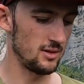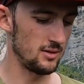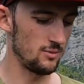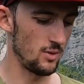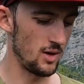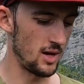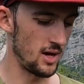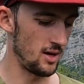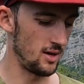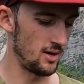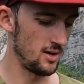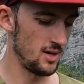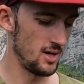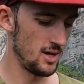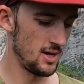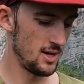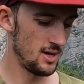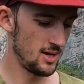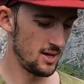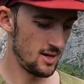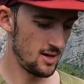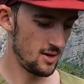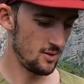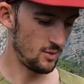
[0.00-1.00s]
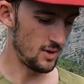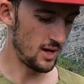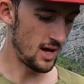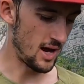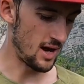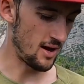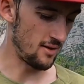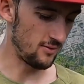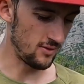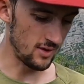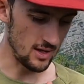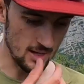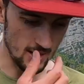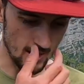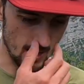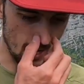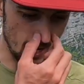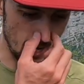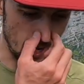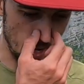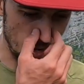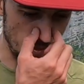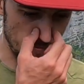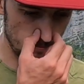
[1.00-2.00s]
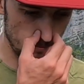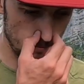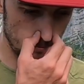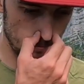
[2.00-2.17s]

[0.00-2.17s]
when we have the